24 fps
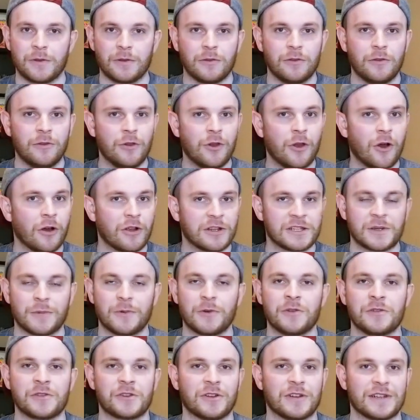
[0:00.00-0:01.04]
not someone
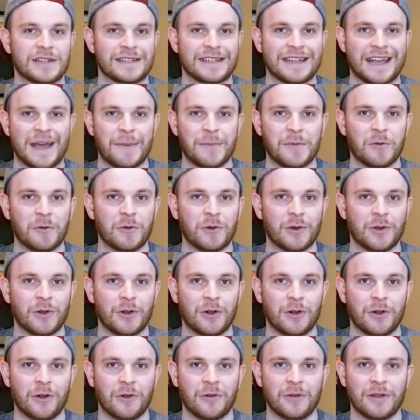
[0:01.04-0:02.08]
who's going to scam you at
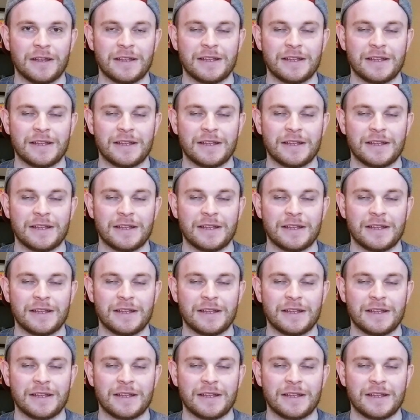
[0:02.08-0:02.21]
all,